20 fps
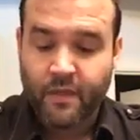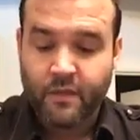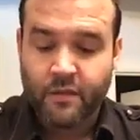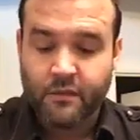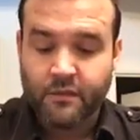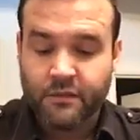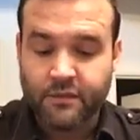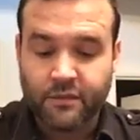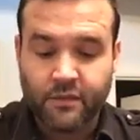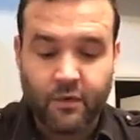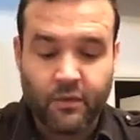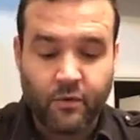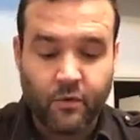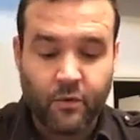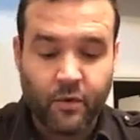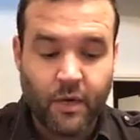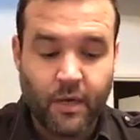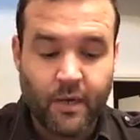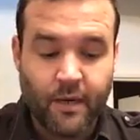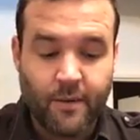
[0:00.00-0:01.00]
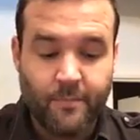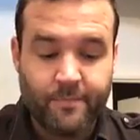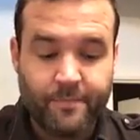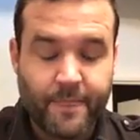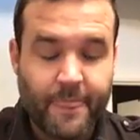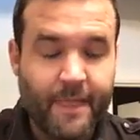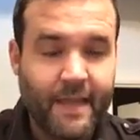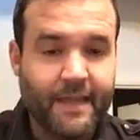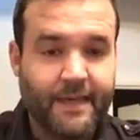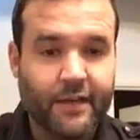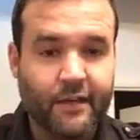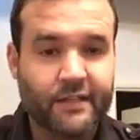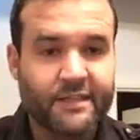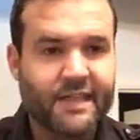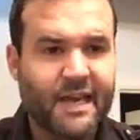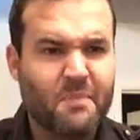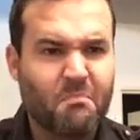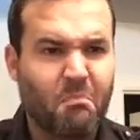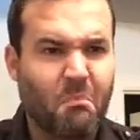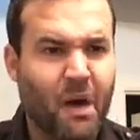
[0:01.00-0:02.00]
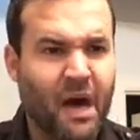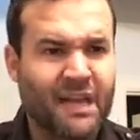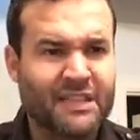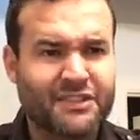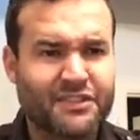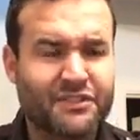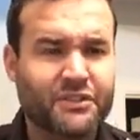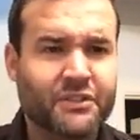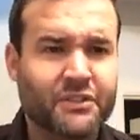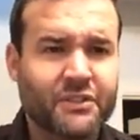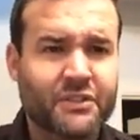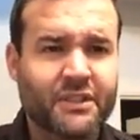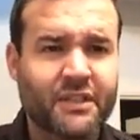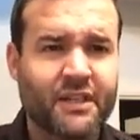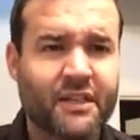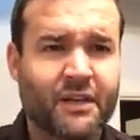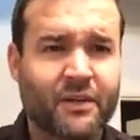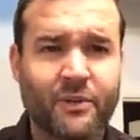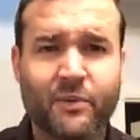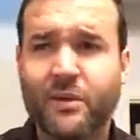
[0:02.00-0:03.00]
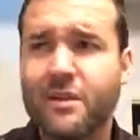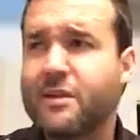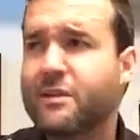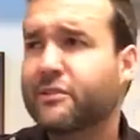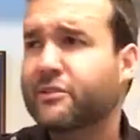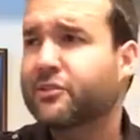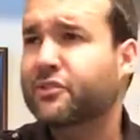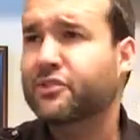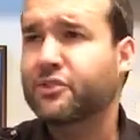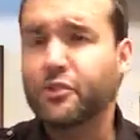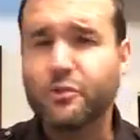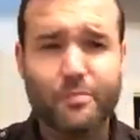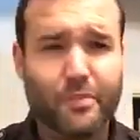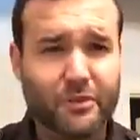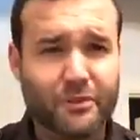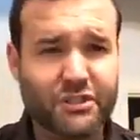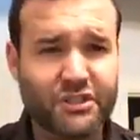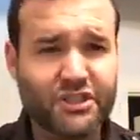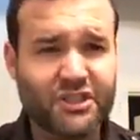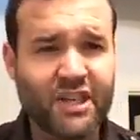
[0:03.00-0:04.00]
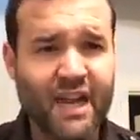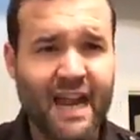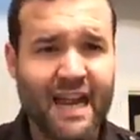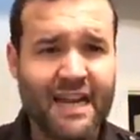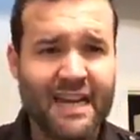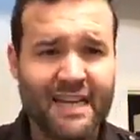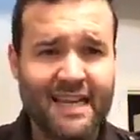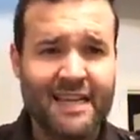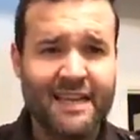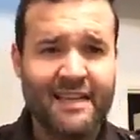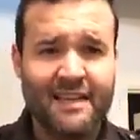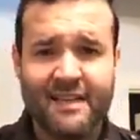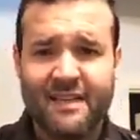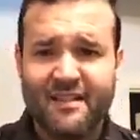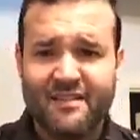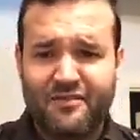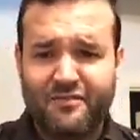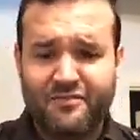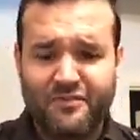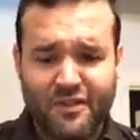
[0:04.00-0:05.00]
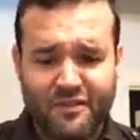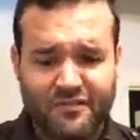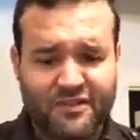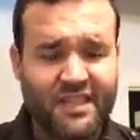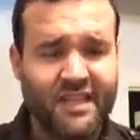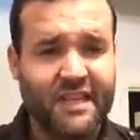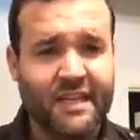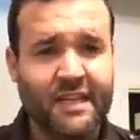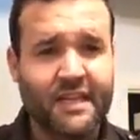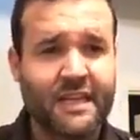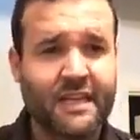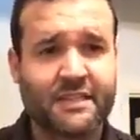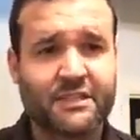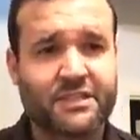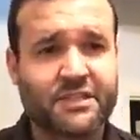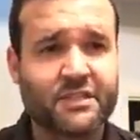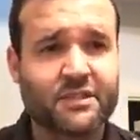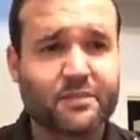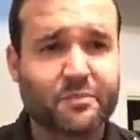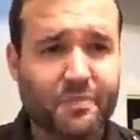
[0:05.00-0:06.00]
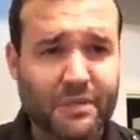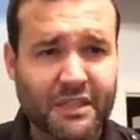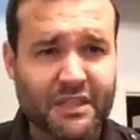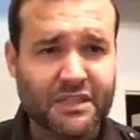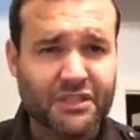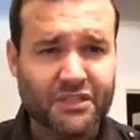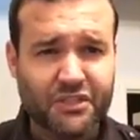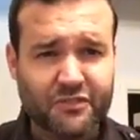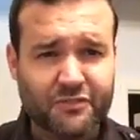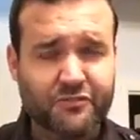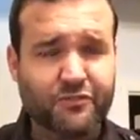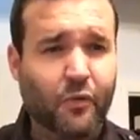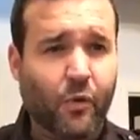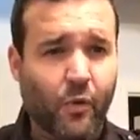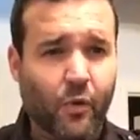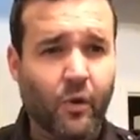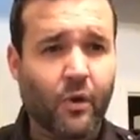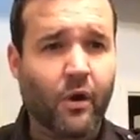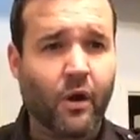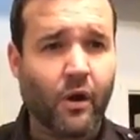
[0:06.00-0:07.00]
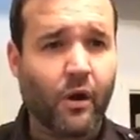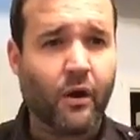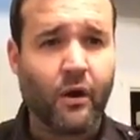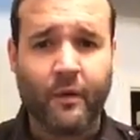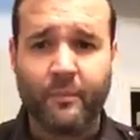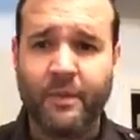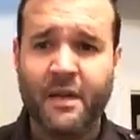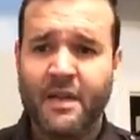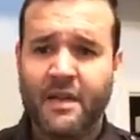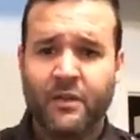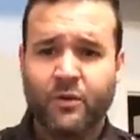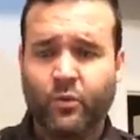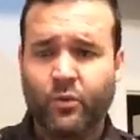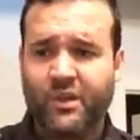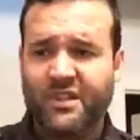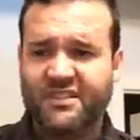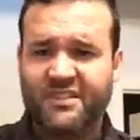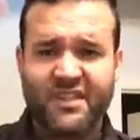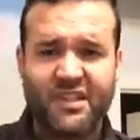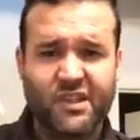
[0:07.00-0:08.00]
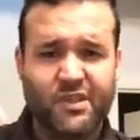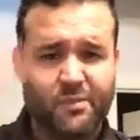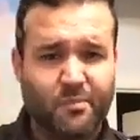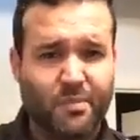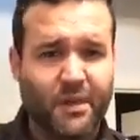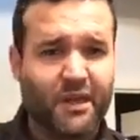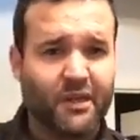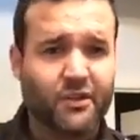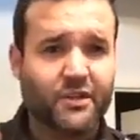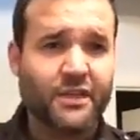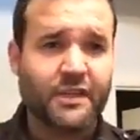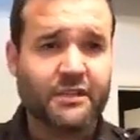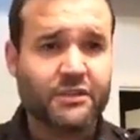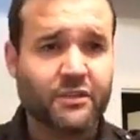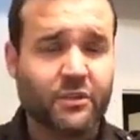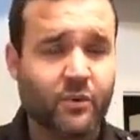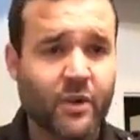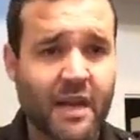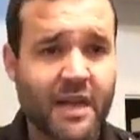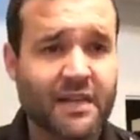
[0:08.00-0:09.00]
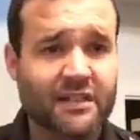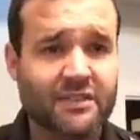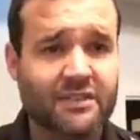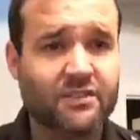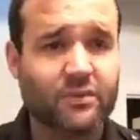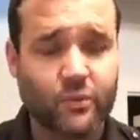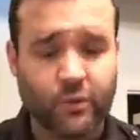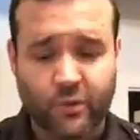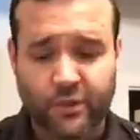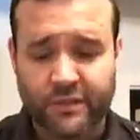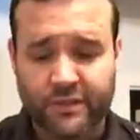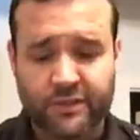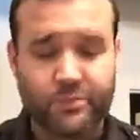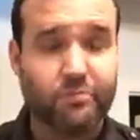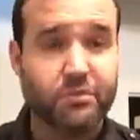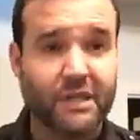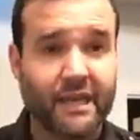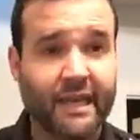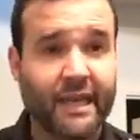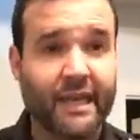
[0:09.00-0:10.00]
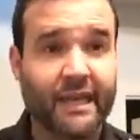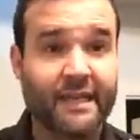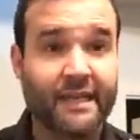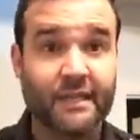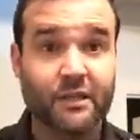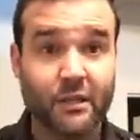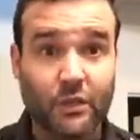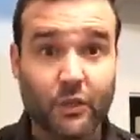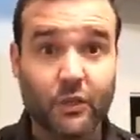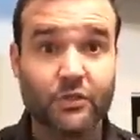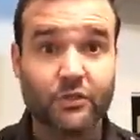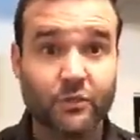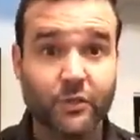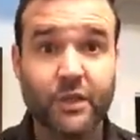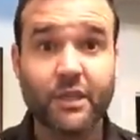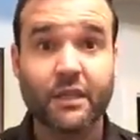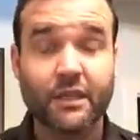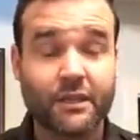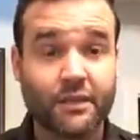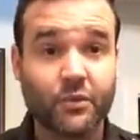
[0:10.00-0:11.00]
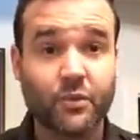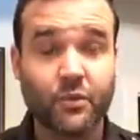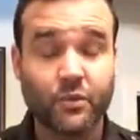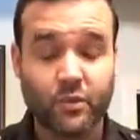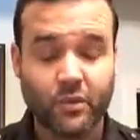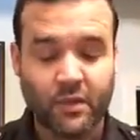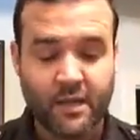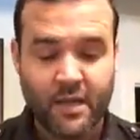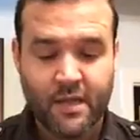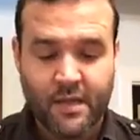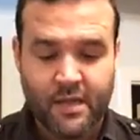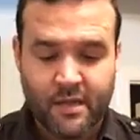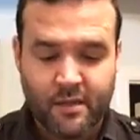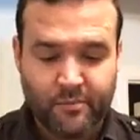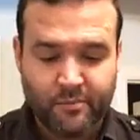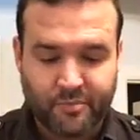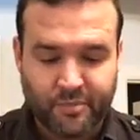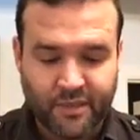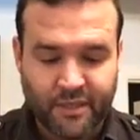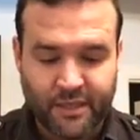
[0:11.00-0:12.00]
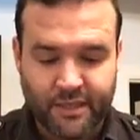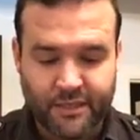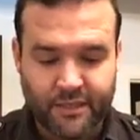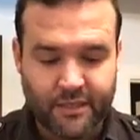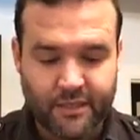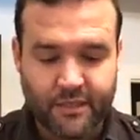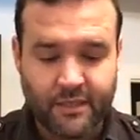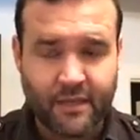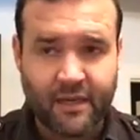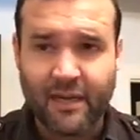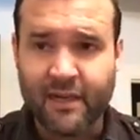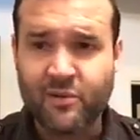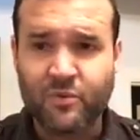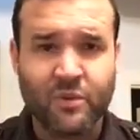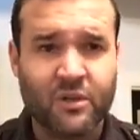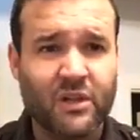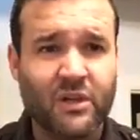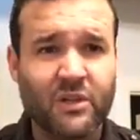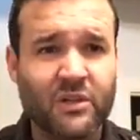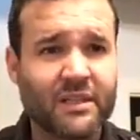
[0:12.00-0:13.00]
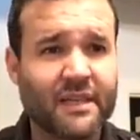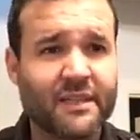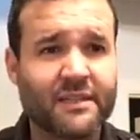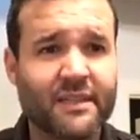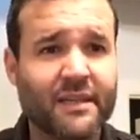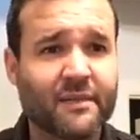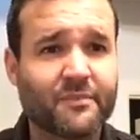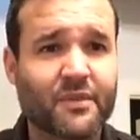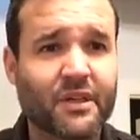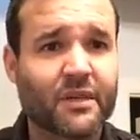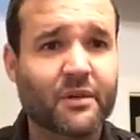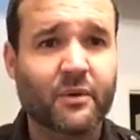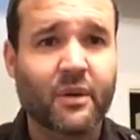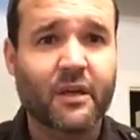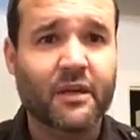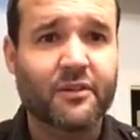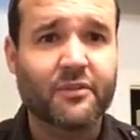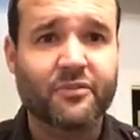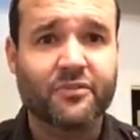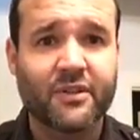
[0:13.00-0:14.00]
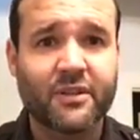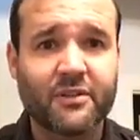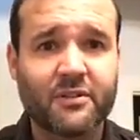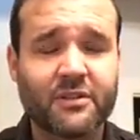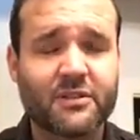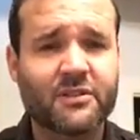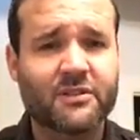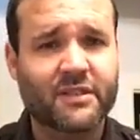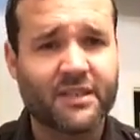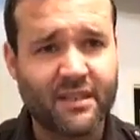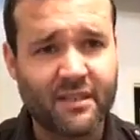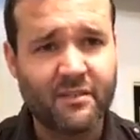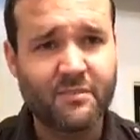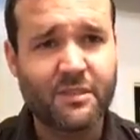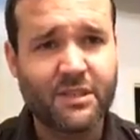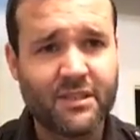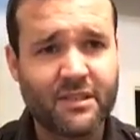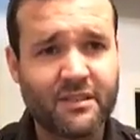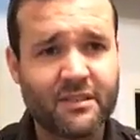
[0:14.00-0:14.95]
So he carried that monster, super shiny, 15 inches, big as your forearm, with teeth bigger than a Tyrannosaurus blade. It looked really cool, but I don't want to haul that damn thing around in the field. Are you kidding me?